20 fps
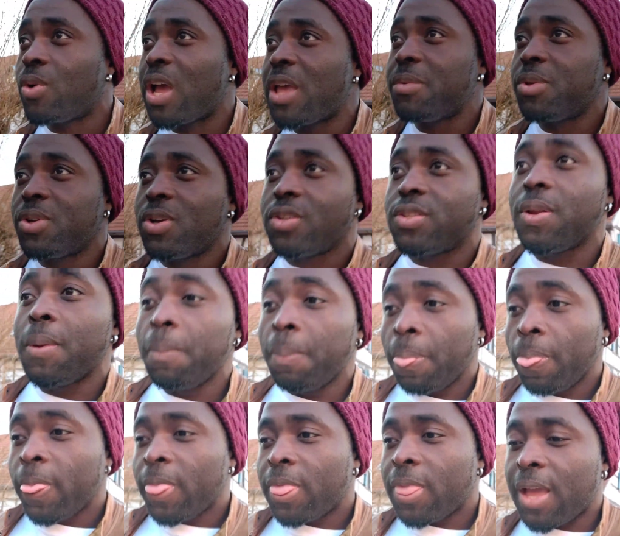Why? Because
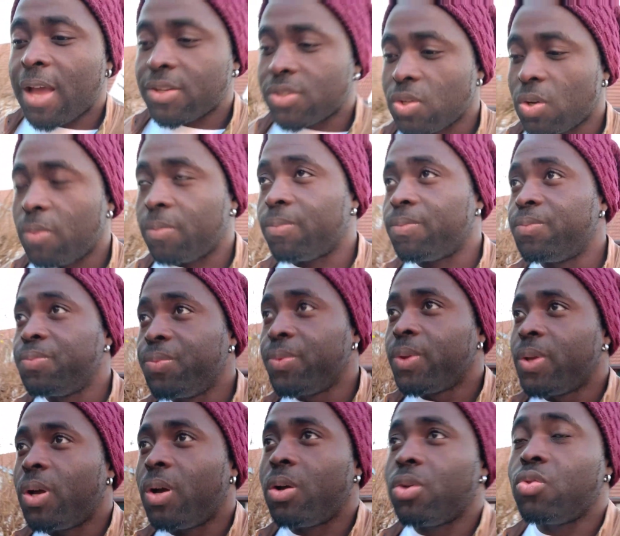there are some
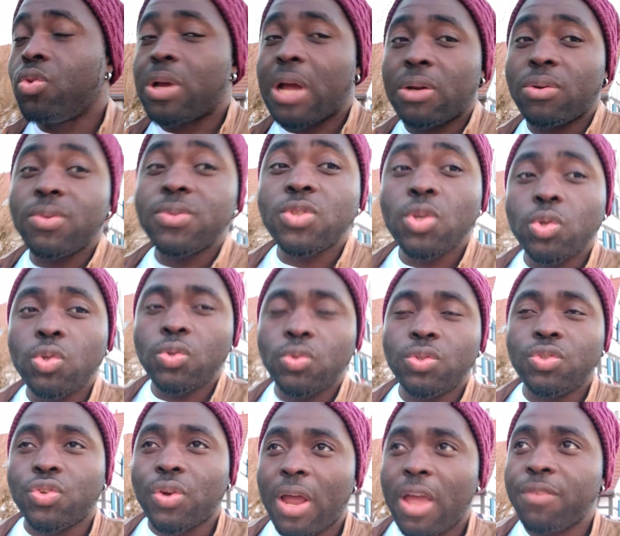you can also
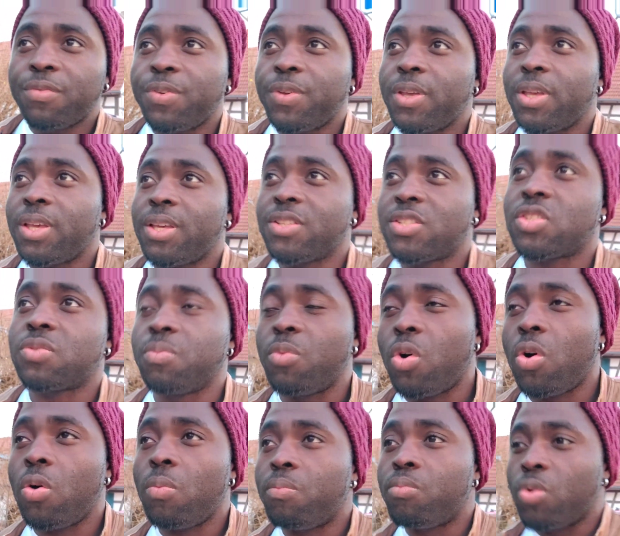drive a
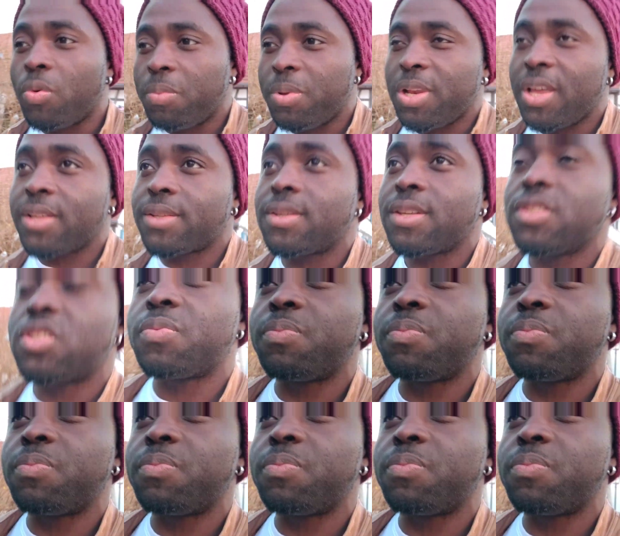small mobilette, a